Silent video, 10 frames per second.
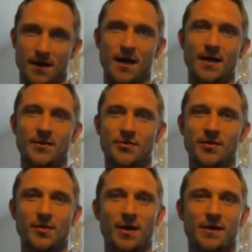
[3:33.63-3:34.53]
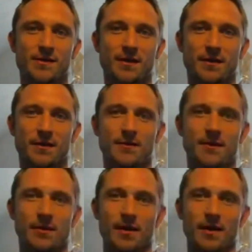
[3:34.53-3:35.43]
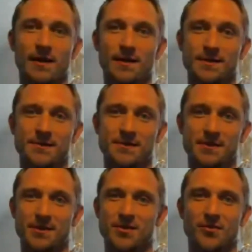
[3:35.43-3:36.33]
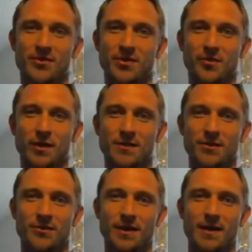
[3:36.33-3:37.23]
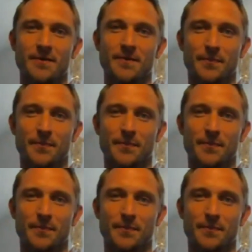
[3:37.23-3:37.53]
I do treat my son already. He's just over 2 weeks old now.